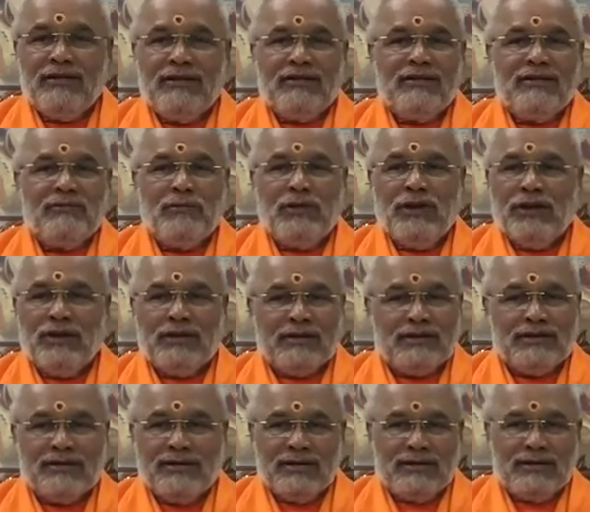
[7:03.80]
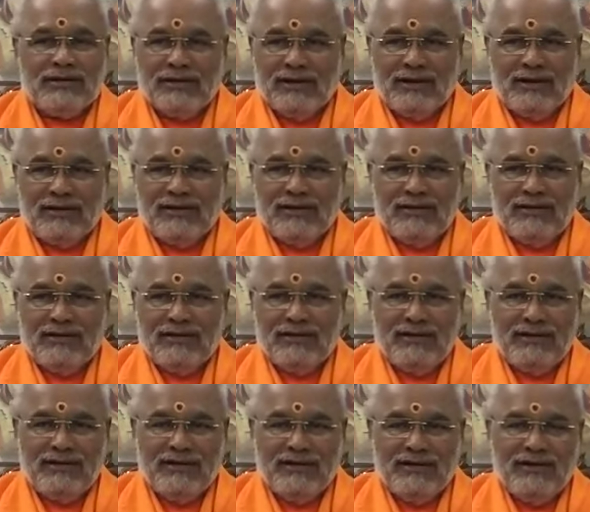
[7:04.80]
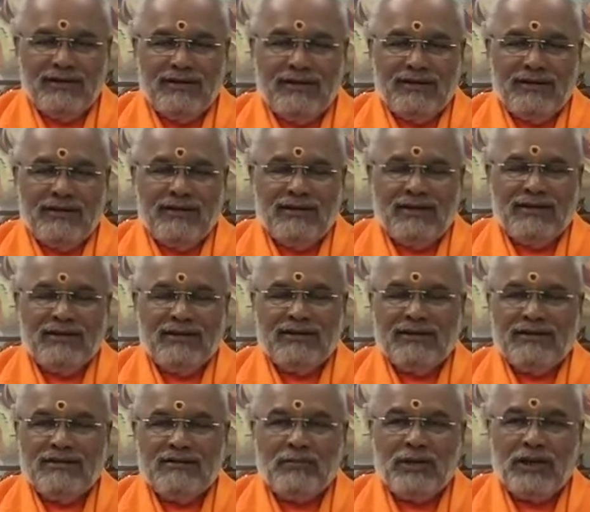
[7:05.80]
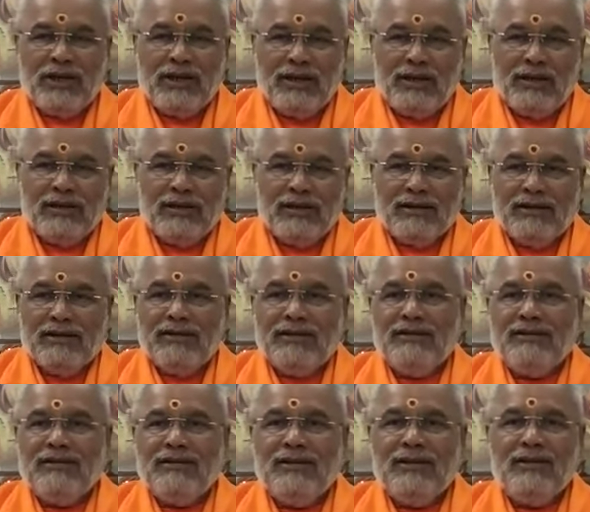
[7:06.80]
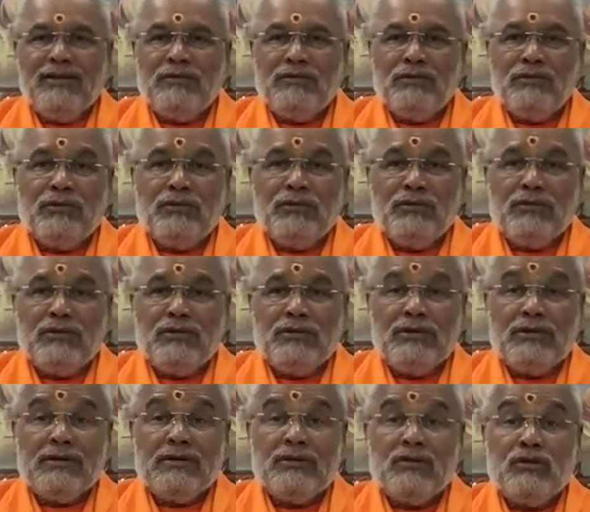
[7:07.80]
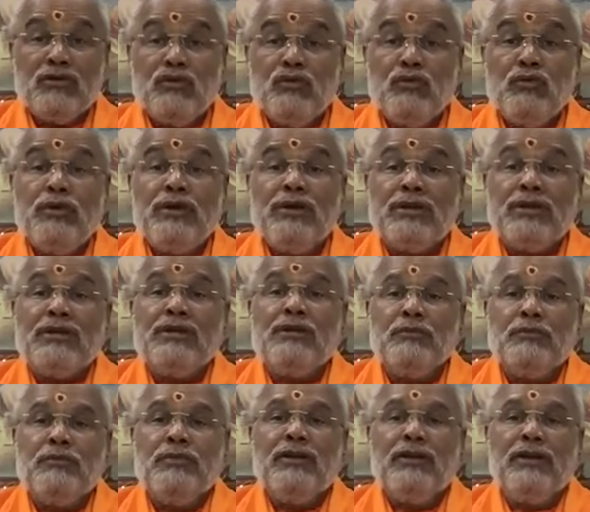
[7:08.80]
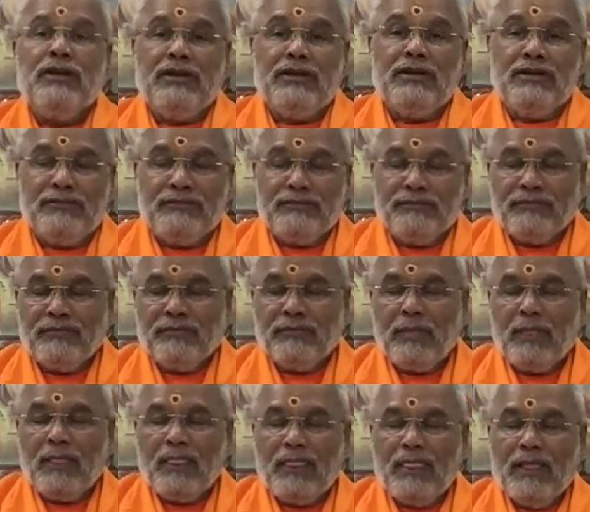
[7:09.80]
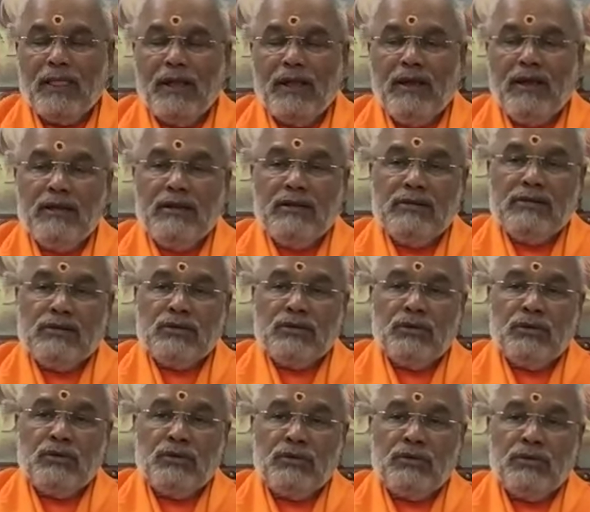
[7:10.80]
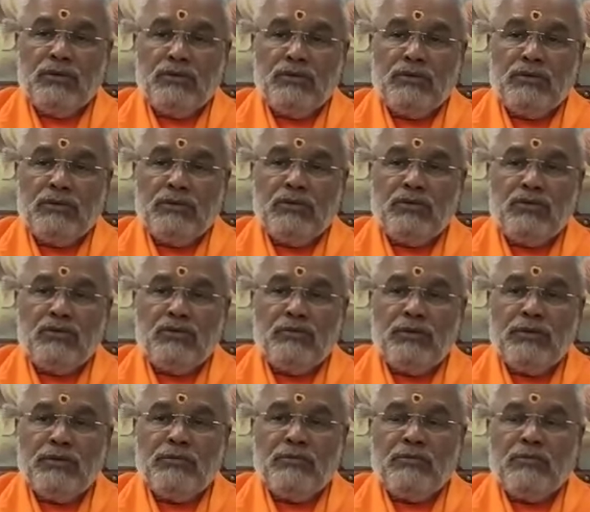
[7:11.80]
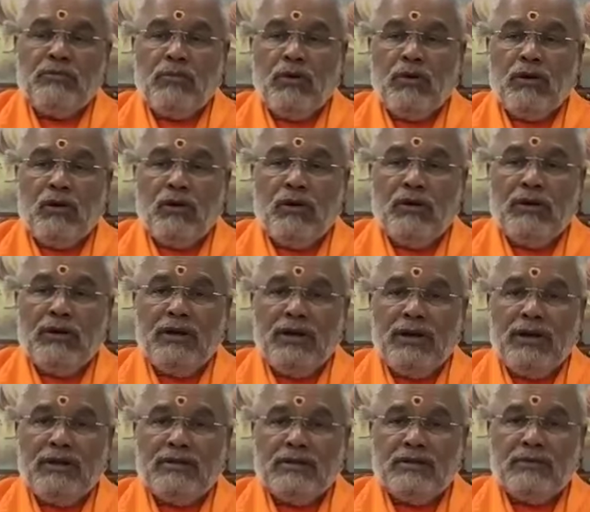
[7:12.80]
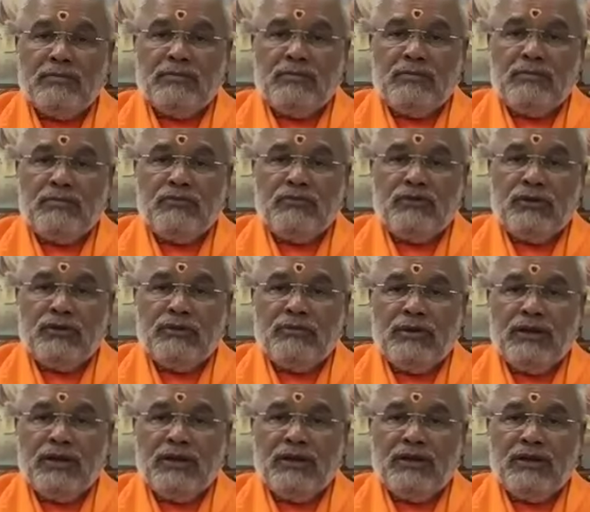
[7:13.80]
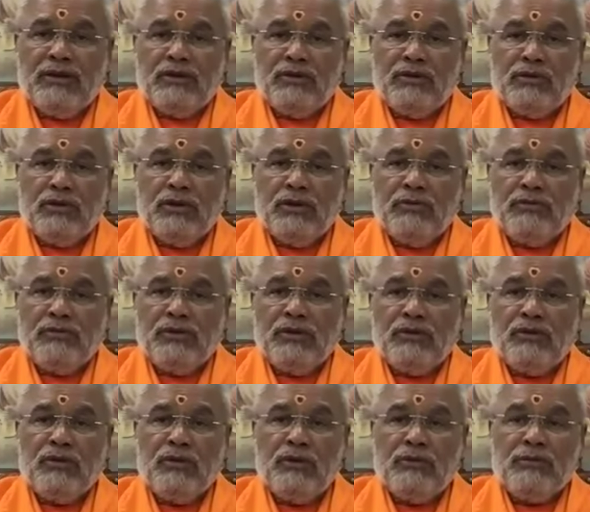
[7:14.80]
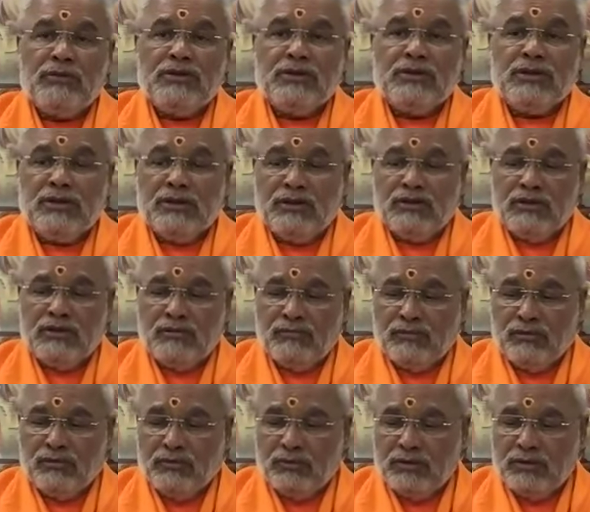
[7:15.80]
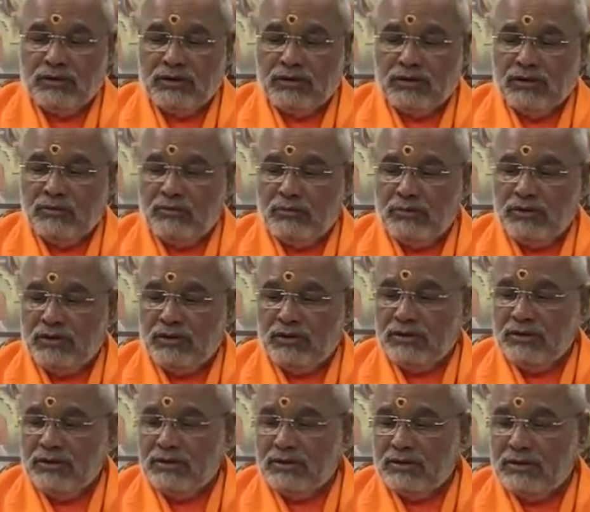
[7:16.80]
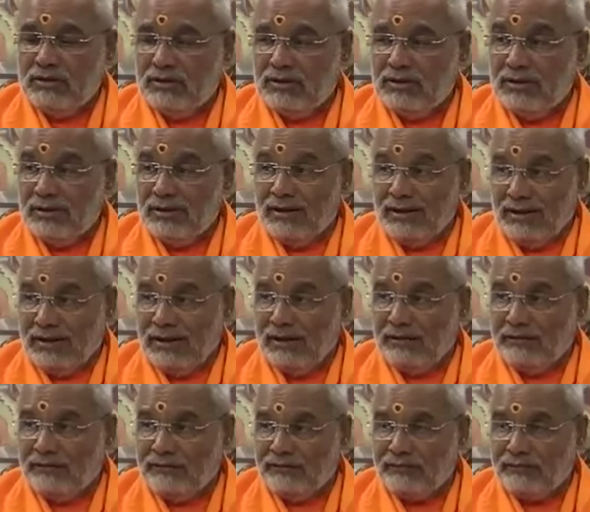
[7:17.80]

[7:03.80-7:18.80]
just milks. That's it. It is mechanical. They have no doership in it. So, to be born as a jiva in a yoni where you have a sense of doership, it is rare.